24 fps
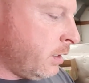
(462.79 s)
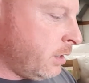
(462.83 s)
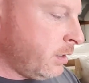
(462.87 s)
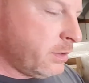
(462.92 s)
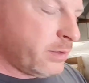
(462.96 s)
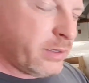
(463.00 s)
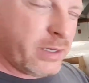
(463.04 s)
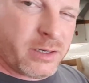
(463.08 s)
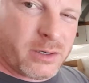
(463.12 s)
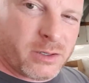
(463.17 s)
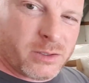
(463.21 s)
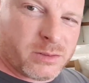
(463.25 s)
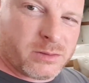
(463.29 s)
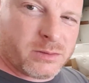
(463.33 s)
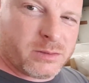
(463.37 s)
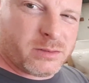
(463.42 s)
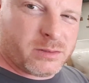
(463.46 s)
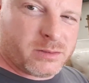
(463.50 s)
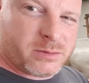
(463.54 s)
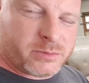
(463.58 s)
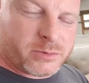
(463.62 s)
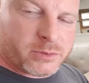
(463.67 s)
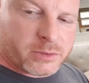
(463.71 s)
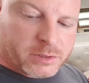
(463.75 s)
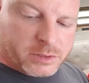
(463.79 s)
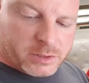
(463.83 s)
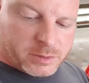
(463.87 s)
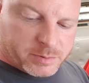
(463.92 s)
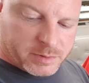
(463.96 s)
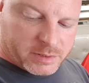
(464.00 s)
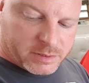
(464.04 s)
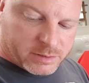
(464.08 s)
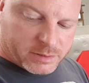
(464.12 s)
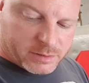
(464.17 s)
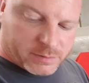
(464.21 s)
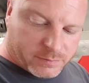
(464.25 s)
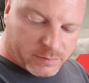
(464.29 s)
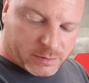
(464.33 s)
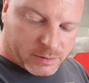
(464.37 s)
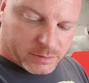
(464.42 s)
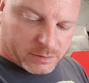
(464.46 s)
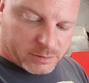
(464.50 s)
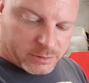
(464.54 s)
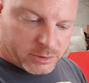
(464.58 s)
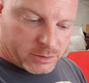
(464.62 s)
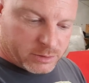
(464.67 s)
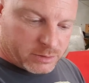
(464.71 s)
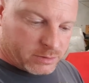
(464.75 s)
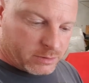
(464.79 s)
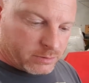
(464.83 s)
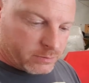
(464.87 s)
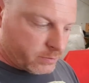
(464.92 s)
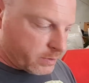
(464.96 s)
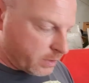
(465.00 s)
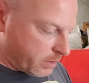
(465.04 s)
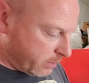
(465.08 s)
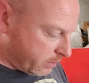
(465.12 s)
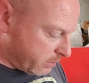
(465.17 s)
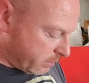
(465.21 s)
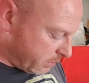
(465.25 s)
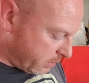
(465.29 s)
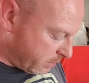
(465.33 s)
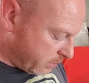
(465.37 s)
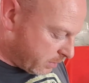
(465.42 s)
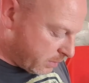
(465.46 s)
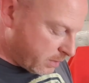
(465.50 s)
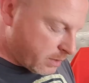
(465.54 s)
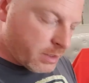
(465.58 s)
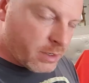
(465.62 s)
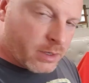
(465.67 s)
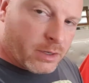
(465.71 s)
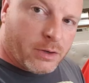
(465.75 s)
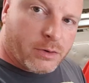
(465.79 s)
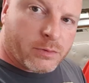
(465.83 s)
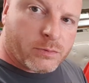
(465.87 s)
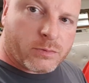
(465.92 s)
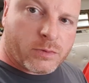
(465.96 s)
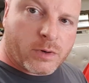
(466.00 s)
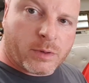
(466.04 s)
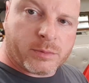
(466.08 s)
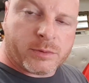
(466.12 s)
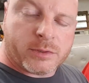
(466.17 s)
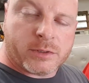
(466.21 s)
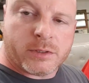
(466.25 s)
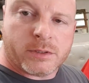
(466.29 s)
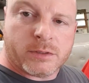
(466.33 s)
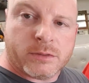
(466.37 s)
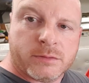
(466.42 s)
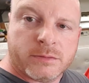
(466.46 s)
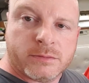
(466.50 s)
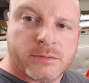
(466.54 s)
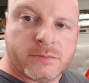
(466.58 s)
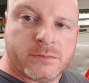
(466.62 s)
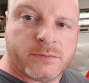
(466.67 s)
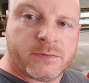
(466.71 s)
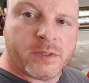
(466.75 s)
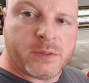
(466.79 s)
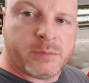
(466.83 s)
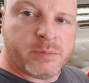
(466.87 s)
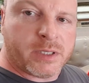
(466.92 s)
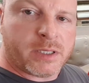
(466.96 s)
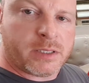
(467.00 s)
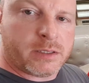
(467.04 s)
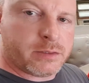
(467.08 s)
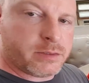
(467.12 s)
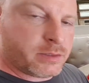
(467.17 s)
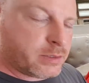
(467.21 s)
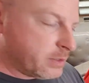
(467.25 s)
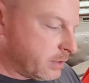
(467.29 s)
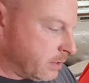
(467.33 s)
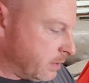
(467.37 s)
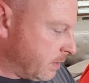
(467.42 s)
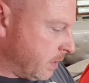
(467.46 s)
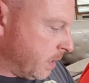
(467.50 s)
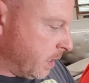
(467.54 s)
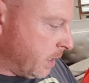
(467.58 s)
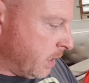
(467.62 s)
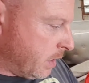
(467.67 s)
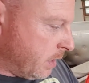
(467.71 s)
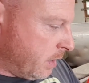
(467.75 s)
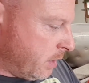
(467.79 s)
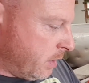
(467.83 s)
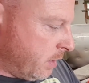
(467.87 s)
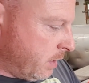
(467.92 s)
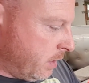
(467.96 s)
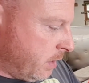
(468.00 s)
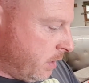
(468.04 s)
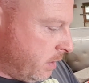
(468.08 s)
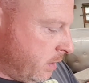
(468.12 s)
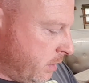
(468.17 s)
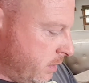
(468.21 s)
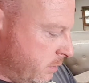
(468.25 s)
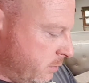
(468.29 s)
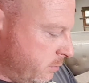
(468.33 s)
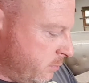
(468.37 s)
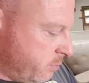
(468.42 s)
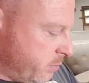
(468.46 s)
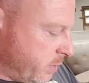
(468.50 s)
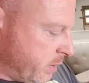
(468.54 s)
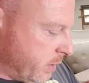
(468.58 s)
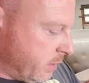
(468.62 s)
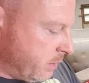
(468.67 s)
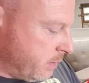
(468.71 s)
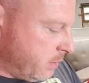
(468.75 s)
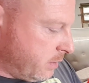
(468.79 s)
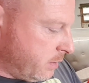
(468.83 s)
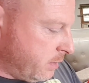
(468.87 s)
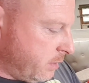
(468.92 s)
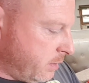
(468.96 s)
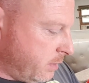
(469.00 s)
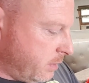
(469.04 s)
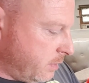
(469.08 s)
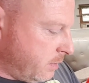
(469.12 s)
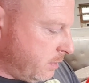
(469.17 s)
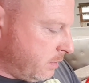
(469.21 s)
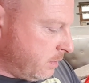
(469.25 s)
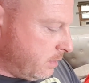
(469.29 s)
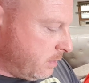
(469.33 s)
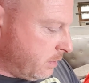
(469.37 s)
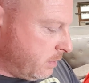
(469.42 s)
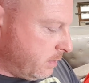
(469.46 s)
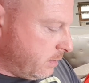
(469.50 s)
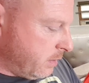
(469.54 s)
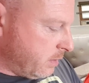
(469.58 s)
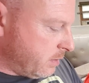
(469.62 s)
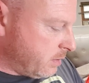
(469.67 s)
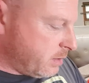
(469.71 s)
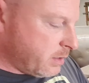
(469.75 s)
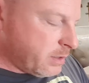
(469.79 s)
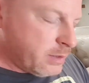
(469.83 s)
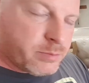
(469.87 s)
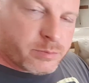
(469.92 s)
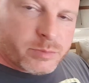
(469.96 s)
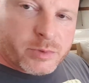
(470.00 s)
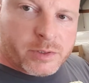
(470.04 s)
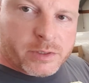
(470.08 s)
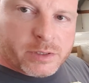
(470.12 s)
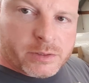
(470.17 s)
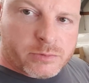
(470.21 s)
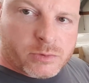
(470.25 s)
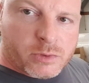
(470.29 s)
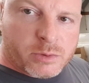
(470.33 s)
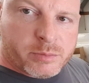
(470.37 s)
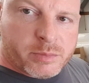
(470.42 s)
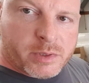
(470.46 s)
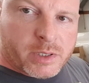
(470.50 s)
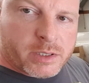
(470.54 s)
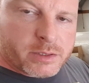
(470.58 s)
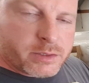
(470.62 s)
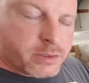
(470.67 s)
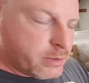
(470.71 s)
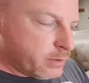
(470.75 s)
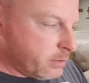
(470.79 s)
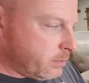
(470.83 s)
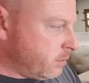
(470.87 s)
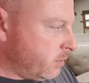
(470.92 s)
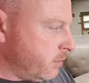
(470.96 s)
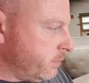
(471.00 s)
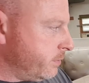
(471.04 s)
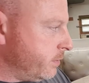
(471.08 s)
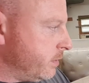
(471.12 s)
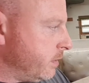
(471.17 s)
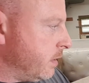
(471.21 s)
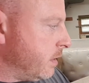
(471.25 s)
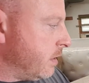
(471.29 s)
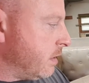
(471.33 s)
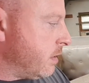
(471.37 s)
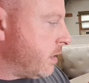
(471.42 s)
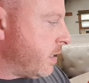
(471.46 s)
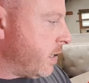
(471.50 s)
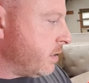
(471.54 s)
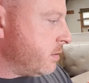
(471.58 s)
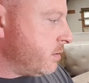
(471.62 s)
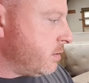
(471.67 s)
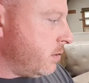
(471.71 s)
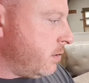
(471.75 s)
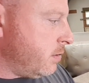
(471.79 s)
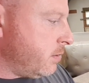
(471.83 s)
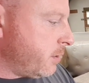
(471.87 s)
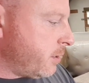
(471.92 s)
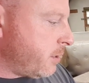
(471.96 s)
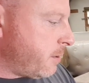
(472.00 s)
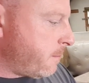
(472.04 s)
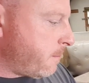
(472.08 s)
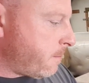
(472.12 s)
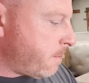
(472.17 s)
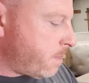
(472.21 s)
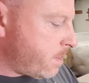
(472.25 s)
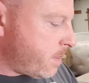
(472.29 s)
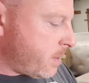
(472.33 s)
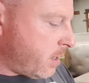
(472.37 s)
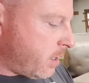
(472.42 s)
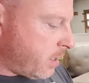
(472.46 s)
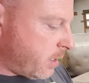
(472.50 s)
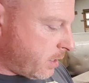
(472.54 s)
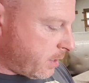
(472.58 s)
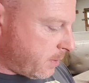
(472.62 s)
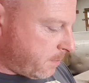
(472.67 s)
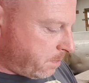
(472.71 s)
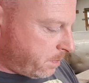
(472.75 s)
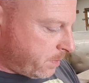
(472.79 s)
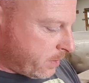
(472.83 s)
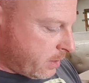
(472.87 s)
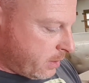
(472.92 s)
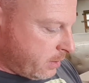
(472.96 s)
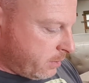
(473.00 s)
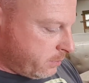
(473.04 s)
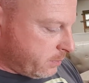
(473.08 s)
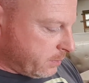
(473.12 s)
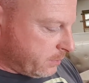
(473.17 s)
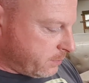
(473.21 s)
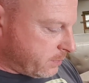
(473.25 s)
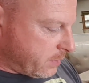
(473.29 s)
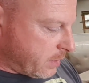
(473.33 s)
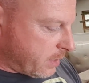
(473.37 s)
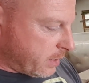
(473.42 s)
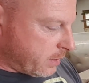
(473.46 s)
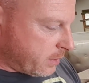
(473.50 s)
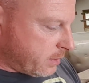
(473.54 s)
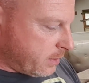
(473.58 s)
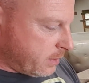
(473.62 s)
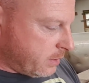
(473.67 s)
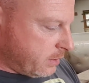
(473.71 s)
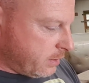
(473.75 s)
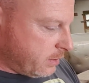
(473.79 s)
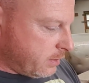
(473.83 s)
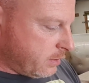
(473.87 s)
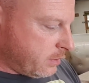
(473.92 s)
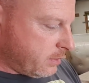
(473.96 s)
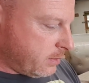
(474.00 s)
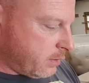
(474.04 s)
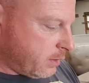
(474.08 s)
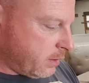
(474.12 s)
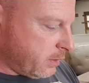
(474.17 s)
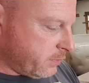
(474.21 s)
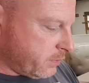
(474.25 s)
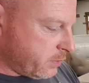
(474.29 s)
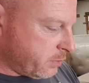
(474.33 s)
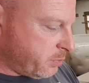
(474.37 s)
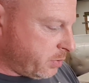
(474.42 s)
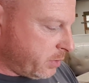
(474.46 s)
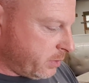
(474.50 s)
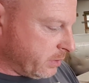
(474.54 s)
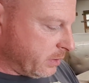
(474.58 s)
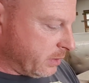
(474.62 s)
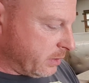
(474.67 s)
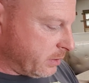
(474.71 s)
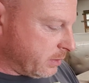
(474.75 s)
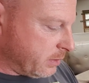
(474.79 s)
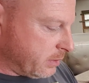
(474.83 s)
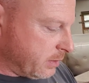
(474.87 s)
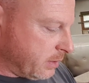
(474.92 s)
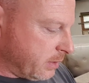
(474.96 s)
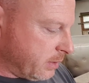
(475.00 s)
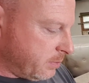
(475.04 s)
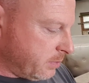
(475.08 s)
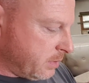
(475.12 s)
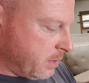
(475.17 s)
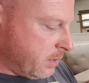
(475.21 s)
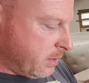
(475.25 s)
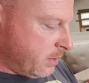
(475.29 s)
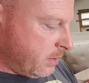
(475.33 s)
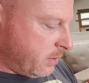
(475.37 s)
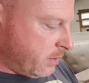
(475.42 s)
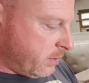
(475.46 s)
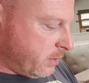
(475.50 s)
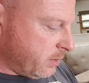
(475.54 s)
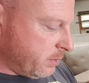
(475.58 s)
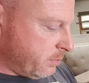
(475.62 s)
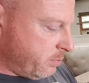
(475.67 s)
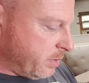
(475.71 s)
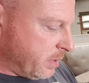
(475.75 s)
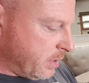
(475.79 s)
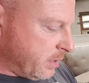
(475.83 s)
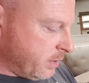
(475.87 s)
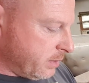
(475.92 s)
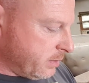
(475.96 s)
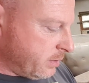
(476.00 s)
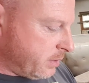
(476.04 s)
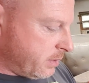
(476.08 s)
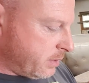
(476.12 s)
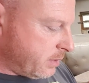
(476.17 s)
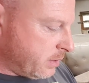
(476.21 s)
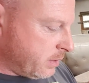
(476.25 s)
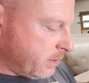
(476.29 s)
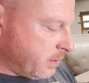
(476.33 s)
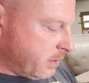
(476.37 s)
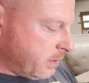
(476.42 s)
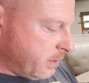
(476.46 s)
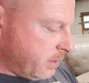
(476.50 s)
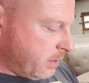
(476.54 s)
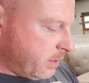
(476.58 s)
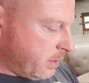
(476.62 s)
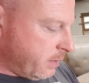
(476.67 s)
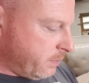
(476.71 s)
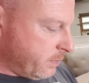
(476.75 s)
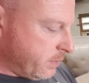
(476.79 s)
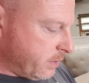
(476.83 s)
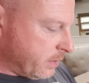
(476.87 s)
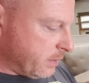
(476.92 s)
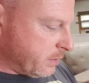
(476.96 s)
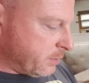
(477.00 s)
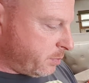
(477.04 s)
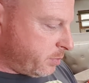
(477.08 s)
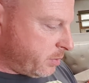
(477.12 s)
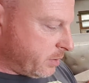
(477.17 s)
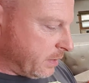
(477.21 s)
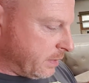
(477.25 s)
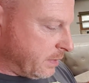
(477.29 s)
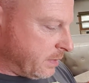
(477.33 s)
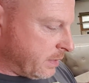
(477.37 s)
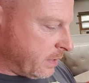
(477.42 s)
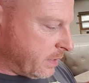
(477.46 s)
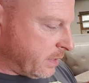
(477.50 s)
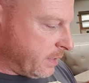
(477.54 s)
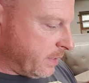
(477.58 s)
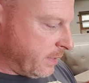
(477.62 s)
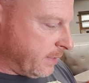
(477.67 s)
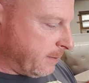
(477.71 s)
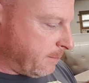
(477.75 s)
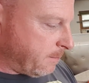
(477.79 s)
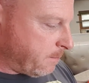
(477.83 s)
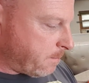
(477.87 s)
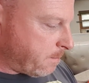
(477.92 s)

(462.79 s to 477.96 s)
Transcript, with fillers: They are a little more expensive than just the regular rubber V-belts, but they seem pretty robust, so hopefully they last longer. Uh, we've got all of our pulleys hooked up, all the belts, everything's pretty tight.